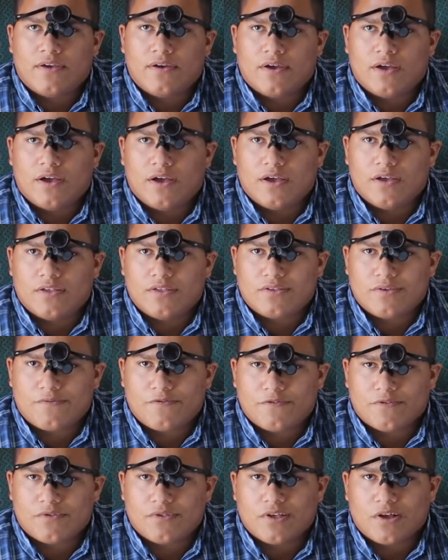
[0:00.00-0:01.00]
Uh, is the
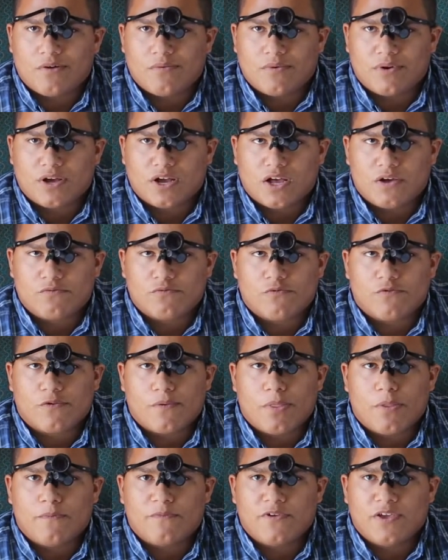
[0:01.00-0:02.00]
first thing I want to cover
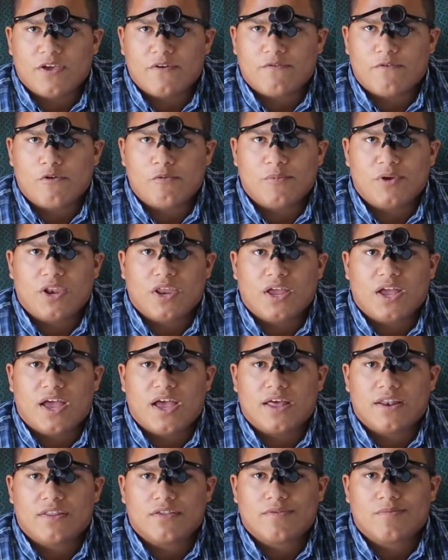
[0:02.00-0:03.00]
from the VFO meeting I
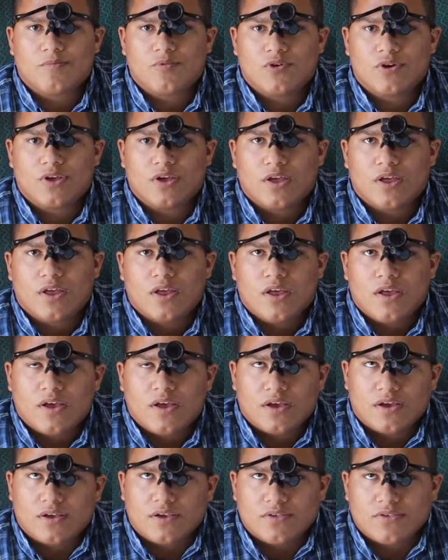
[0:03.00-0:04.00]
had this morning,
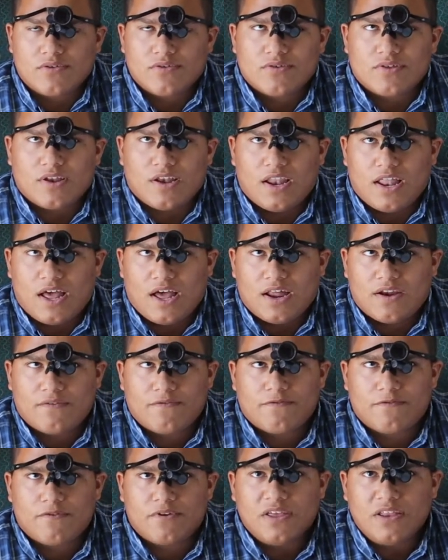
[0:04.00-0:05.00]
because there's a lot
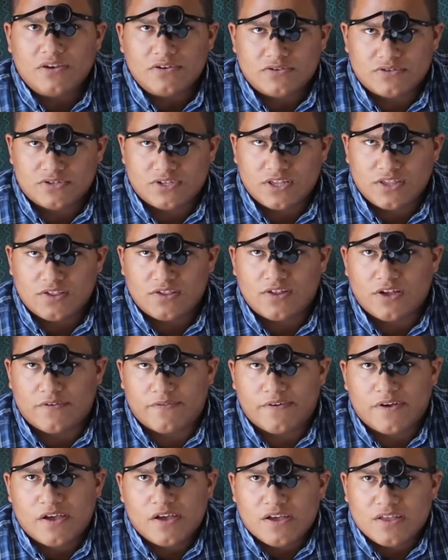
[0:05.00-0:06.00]
of interesting
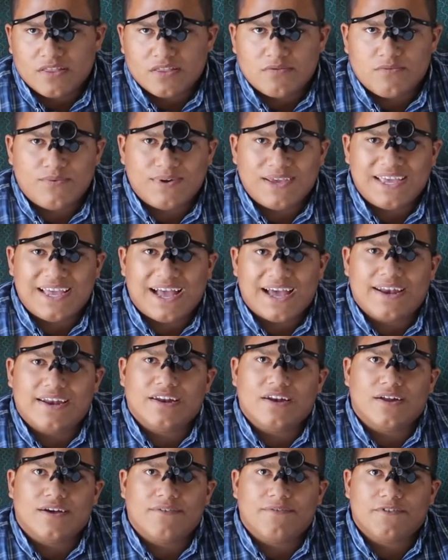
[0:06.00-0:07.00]
stuff. We got
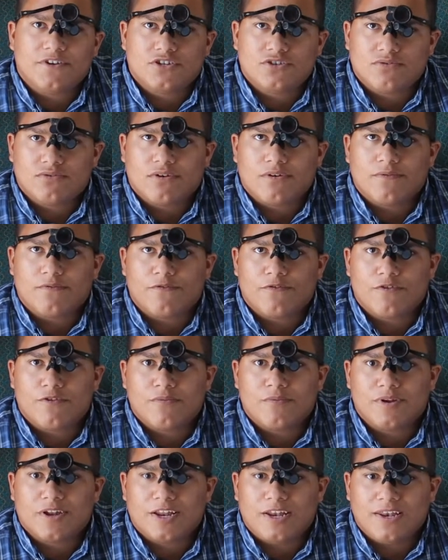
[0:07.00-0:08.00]
an official
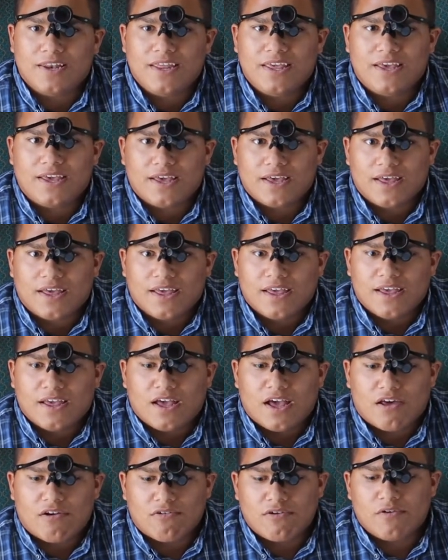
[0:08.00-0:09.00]
confirmed leak.
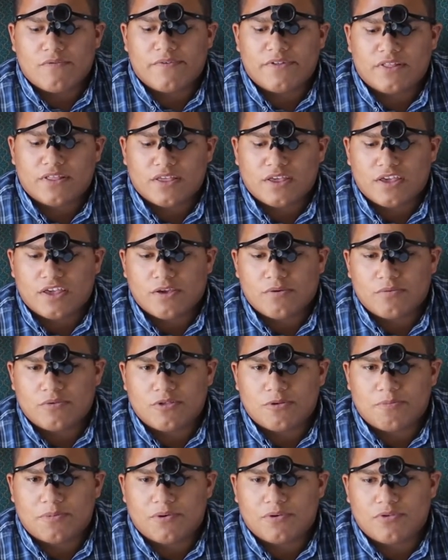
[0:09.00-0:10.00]
I don't even think he was
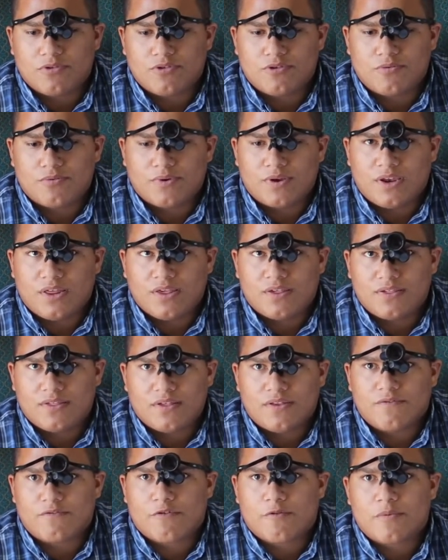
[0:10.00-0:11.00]
supposed to release
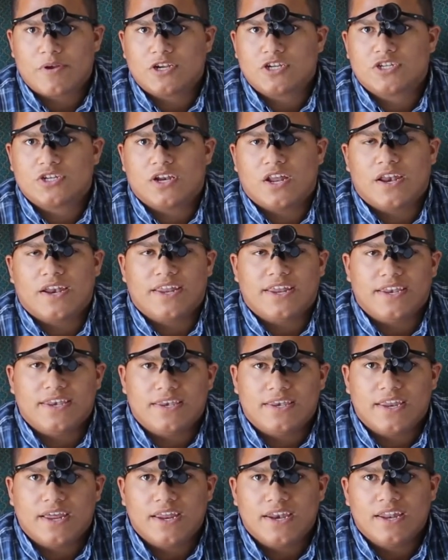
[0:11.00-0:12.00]
the information, and he
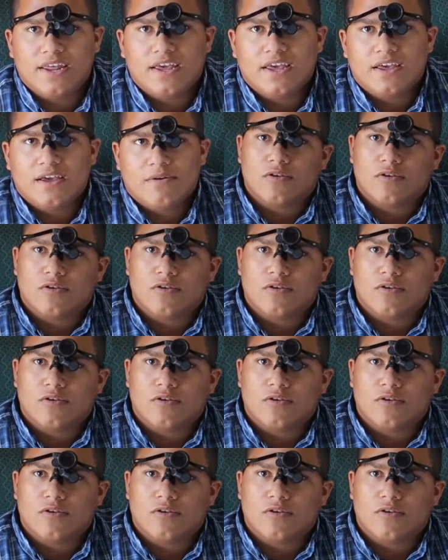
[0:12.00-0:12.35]
did.